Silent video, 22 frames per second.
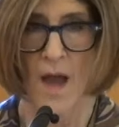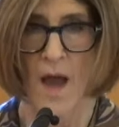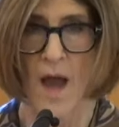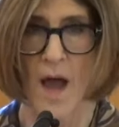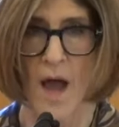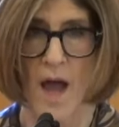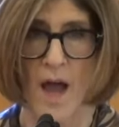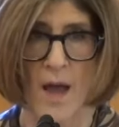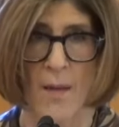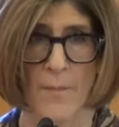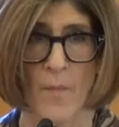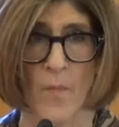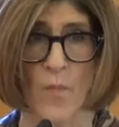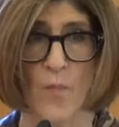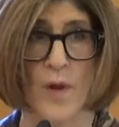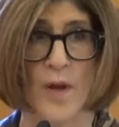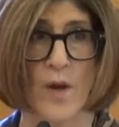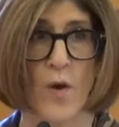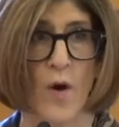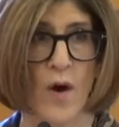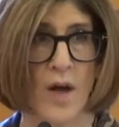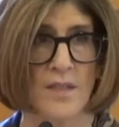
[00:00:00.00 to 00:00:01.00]
Um,
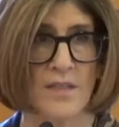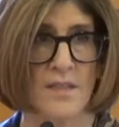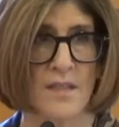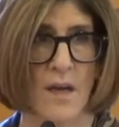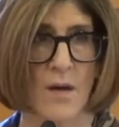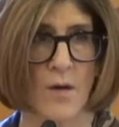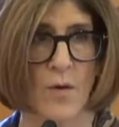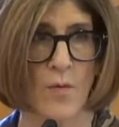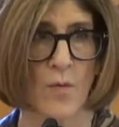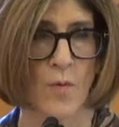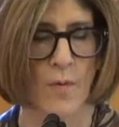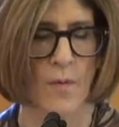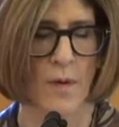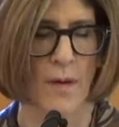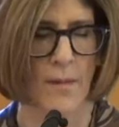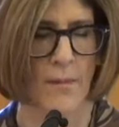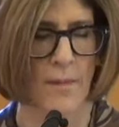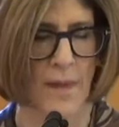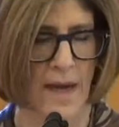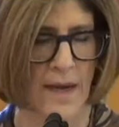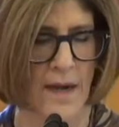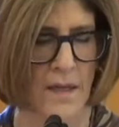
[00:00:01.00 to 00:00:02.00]
we also,
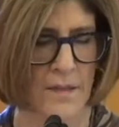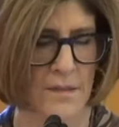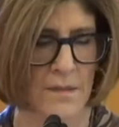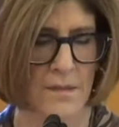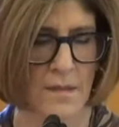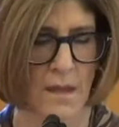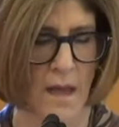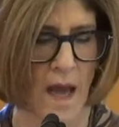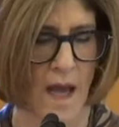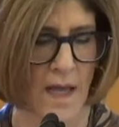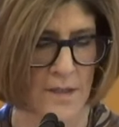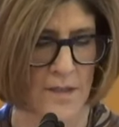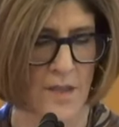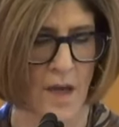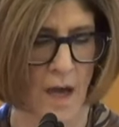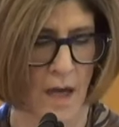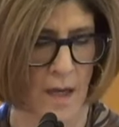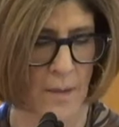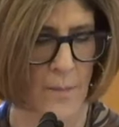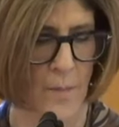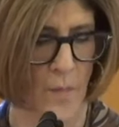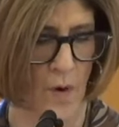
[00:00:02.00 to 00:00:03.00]
and I'll, I'll
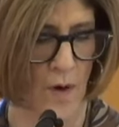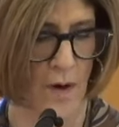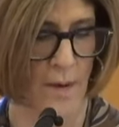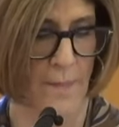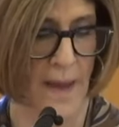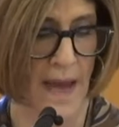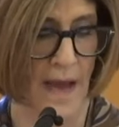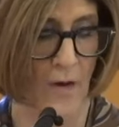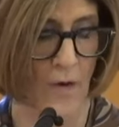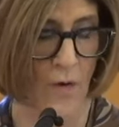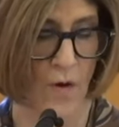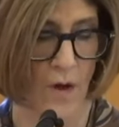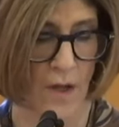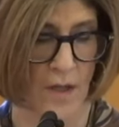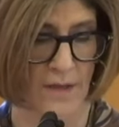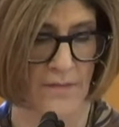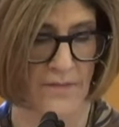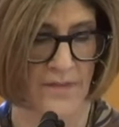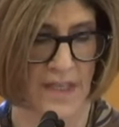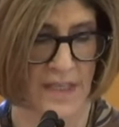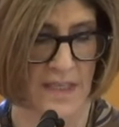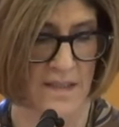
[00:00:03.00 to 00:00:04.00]
talk more about all
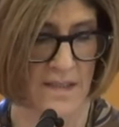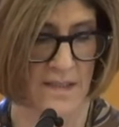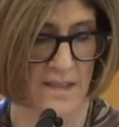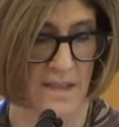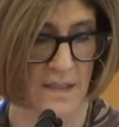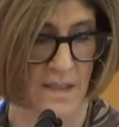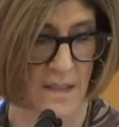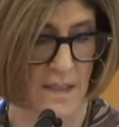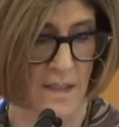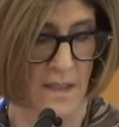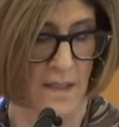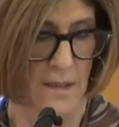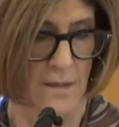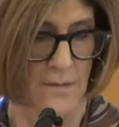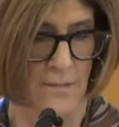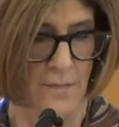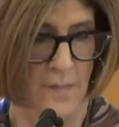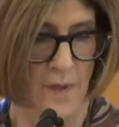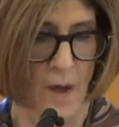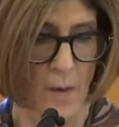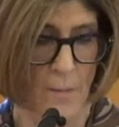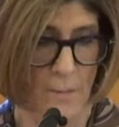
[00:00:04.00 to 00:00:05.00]
of these
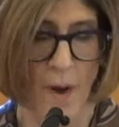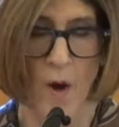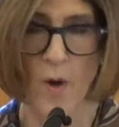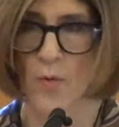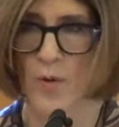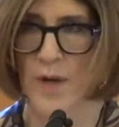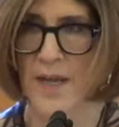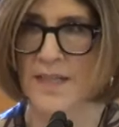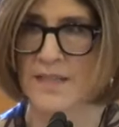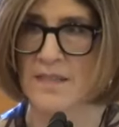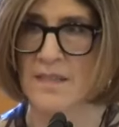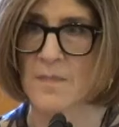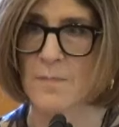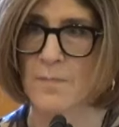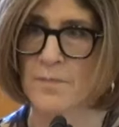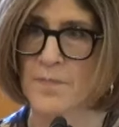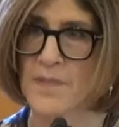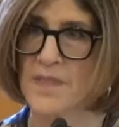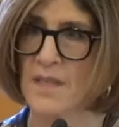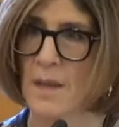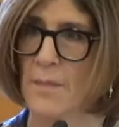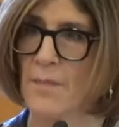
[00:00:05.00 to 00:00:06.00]
components.
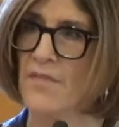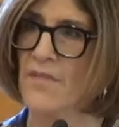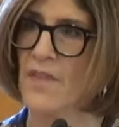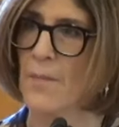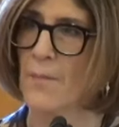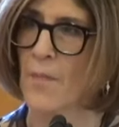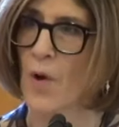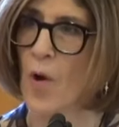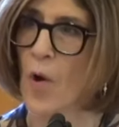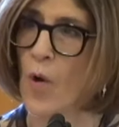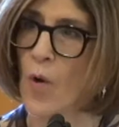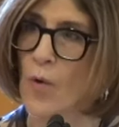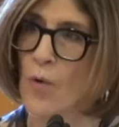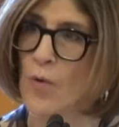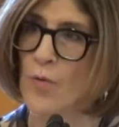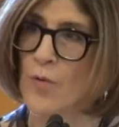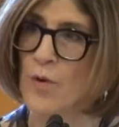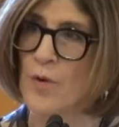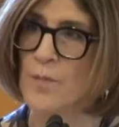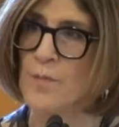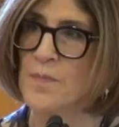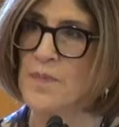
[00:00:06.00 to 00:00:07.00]
Some of them are whole
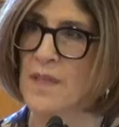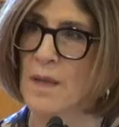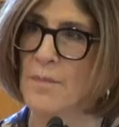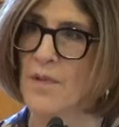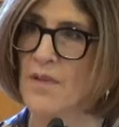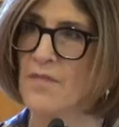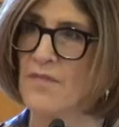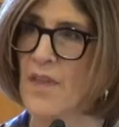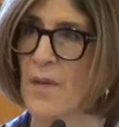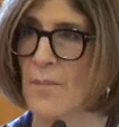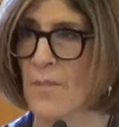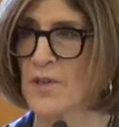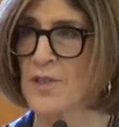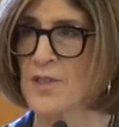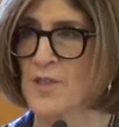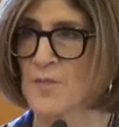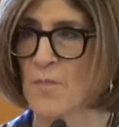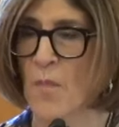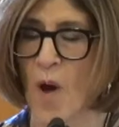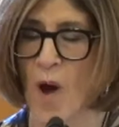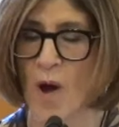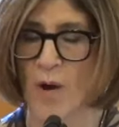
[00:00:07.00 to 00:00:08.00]
group, some of them are
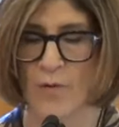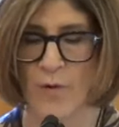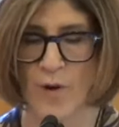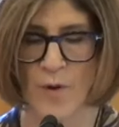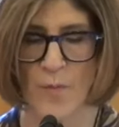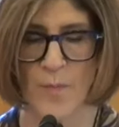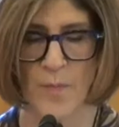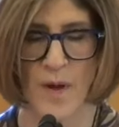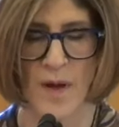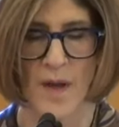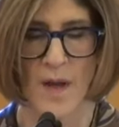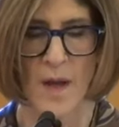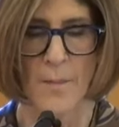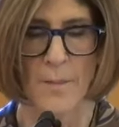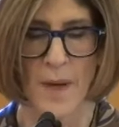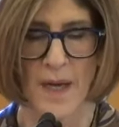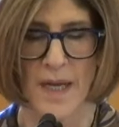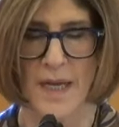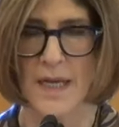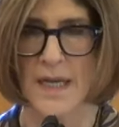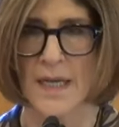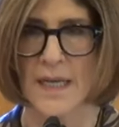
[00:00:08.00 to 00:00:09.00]
small group,
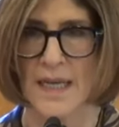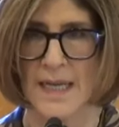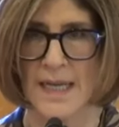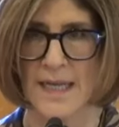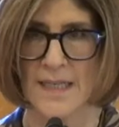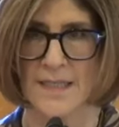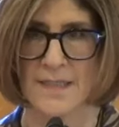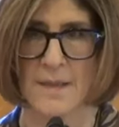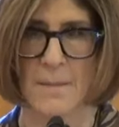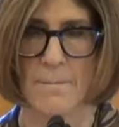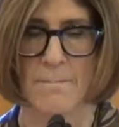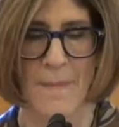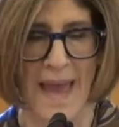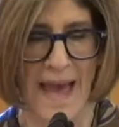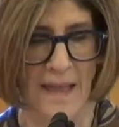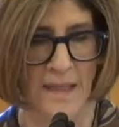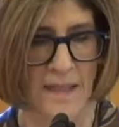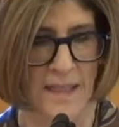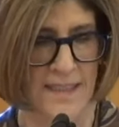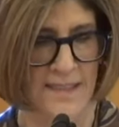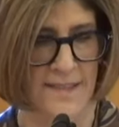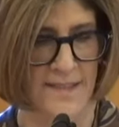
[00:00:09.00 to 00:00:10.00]
but it is a
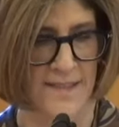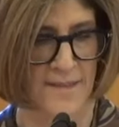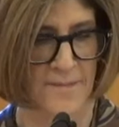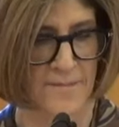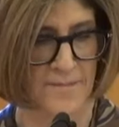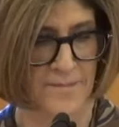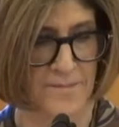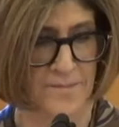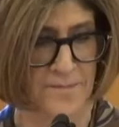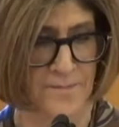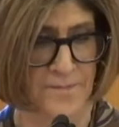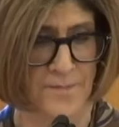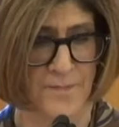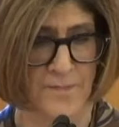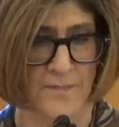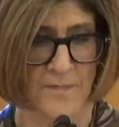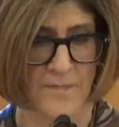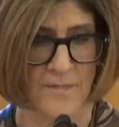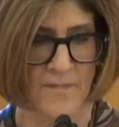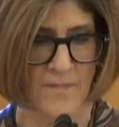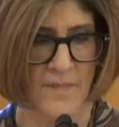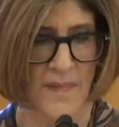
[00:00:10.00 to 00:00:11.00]
balance.
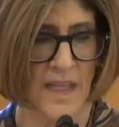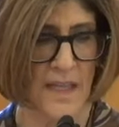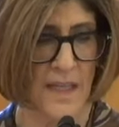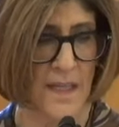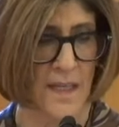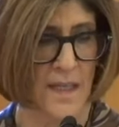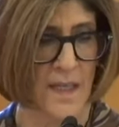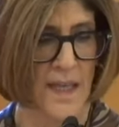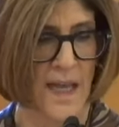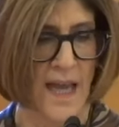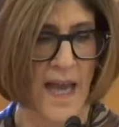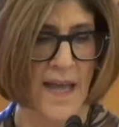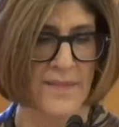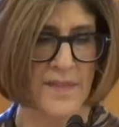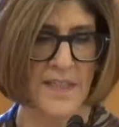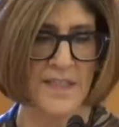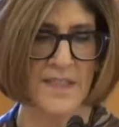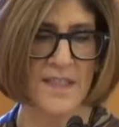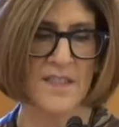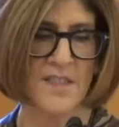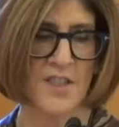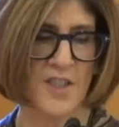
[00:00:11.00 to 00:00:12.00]
And
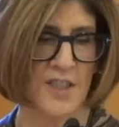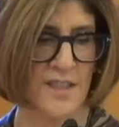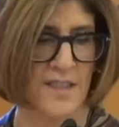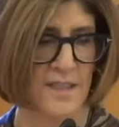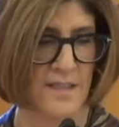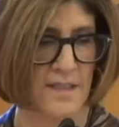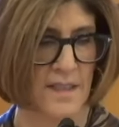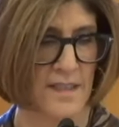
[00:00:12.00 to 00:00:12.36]
this is just the